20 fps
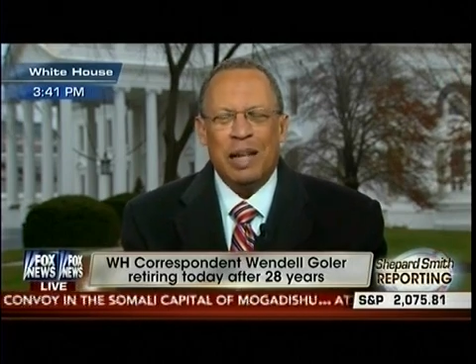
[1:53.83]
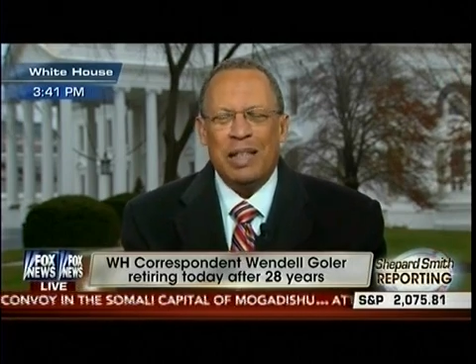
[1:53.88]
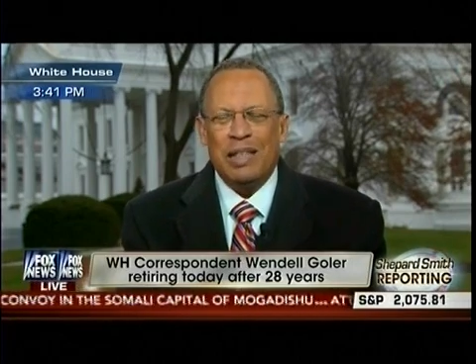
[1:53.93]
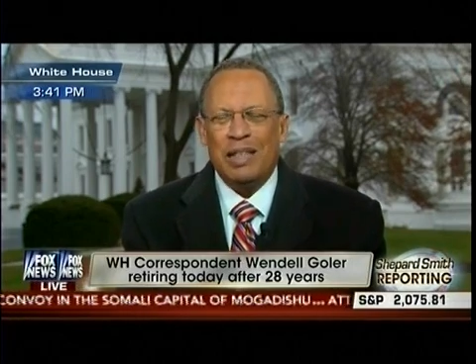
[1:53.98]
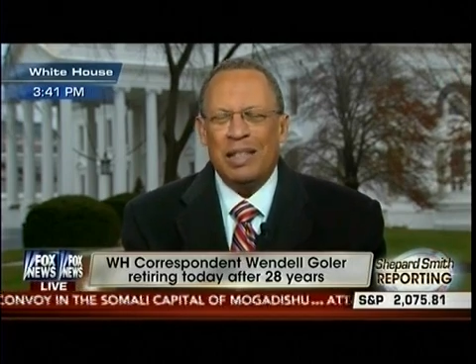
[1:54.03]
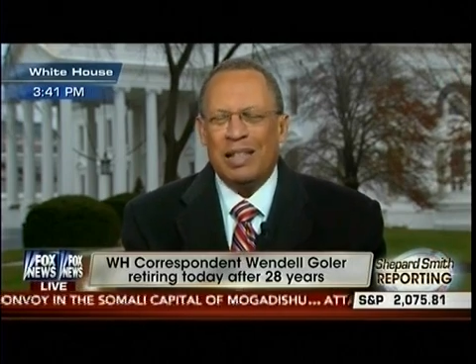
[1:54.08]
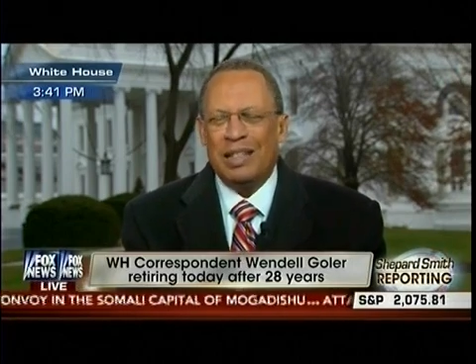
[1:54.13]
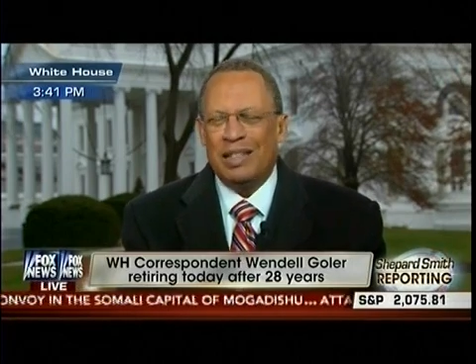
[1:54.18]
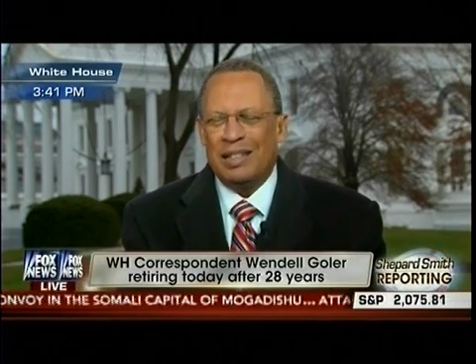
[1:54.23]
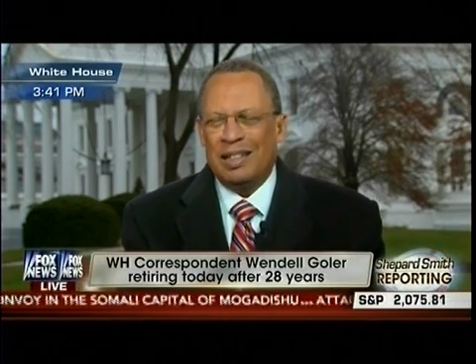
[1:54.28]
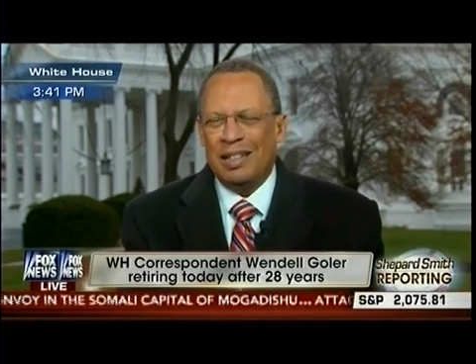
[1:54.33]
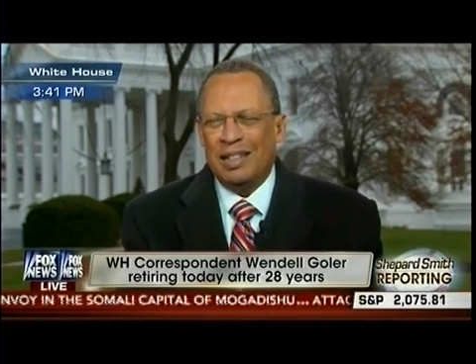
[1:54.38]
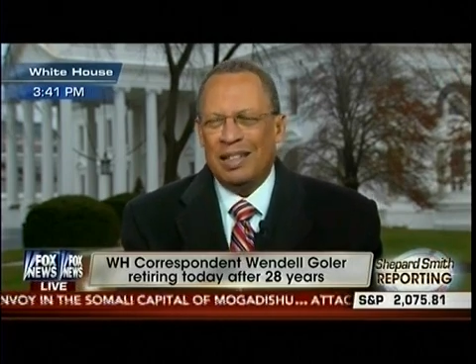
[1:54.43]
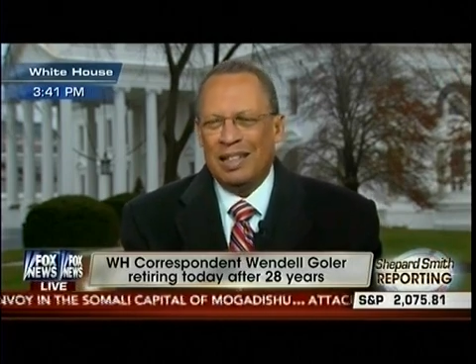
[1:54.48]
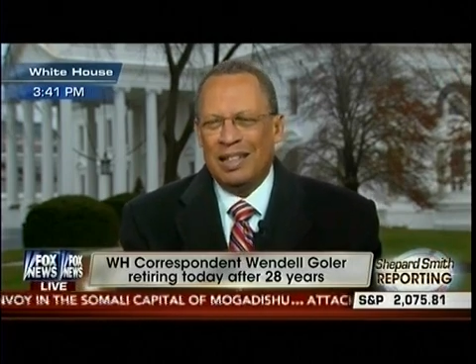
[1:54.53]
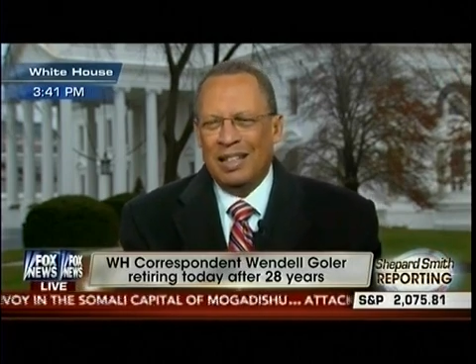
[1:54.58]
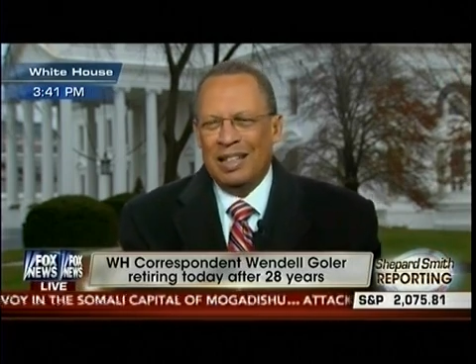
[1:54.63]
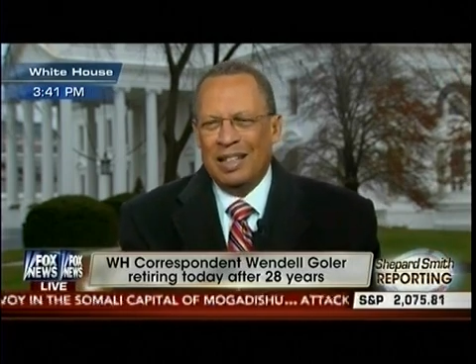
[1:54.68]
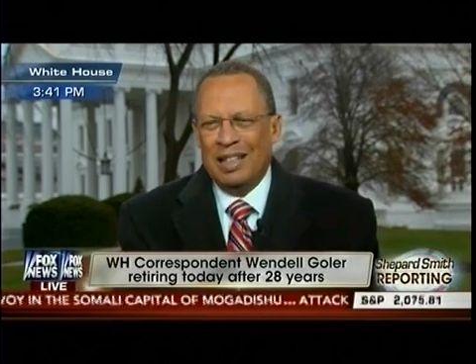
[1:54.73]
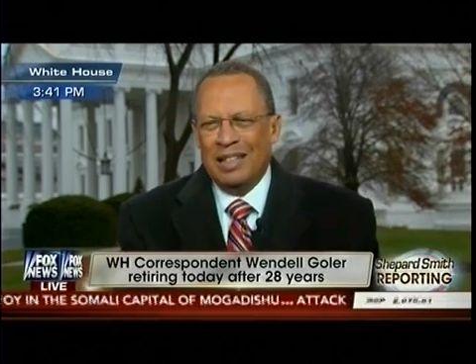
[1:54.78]
I think
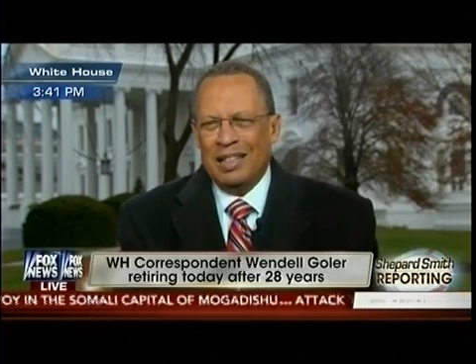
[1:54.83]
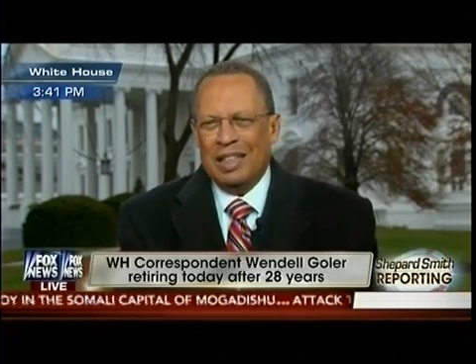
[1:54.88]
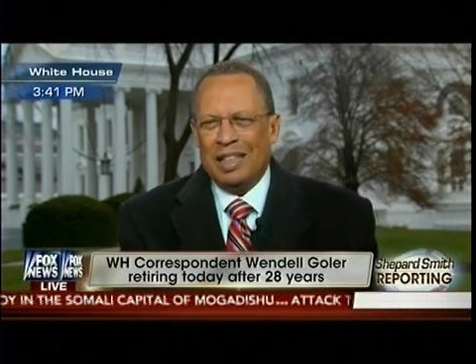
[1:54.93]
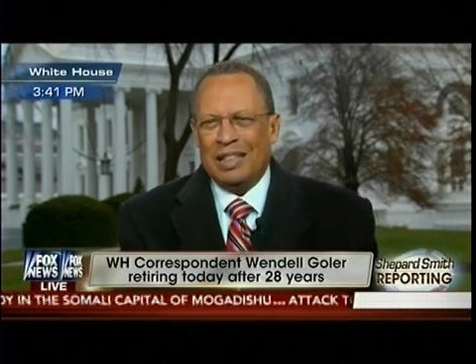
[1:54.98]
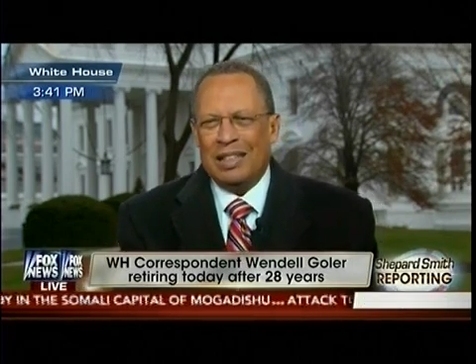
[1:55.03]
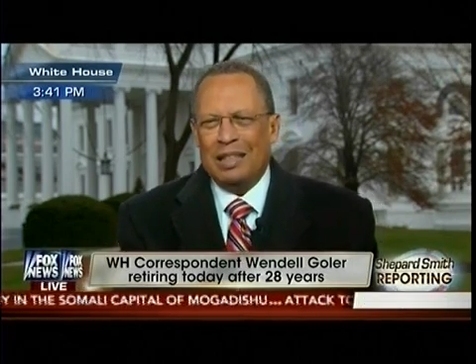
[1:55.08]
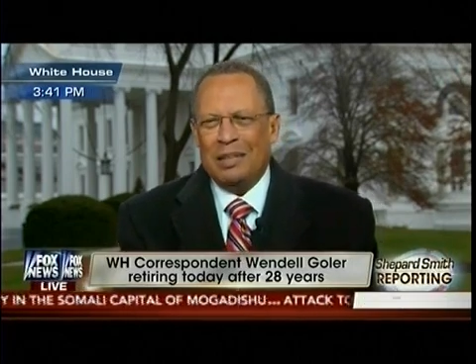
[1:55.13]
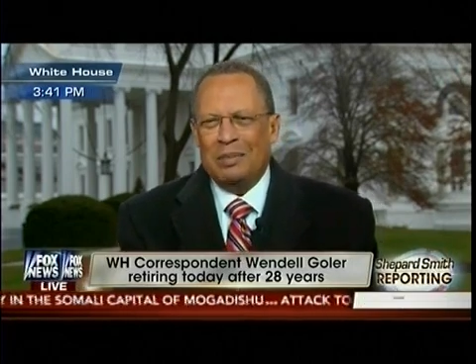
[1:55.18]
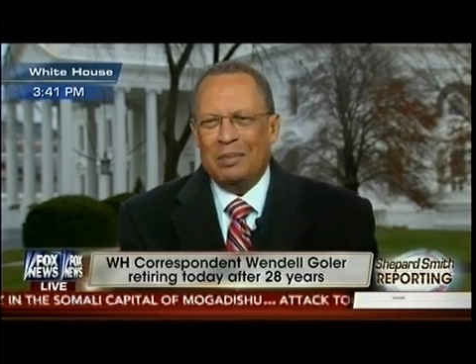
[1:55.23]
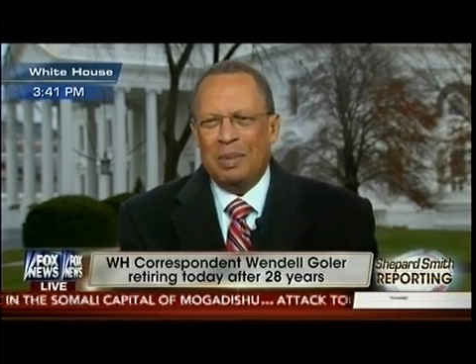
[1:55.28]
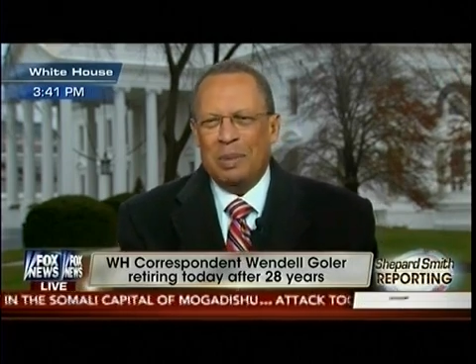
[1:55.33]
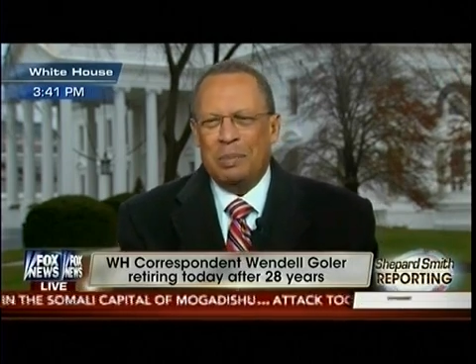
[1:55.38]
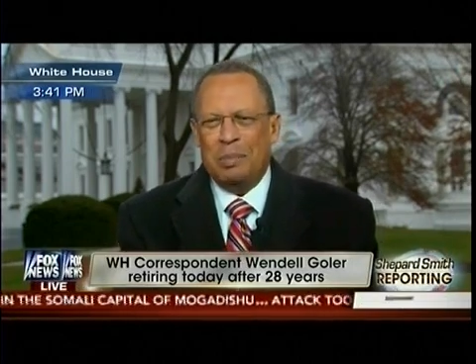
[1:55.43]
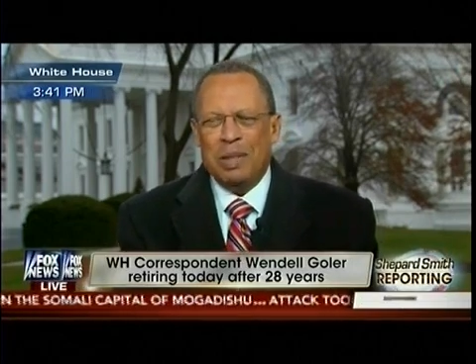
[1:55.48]
that the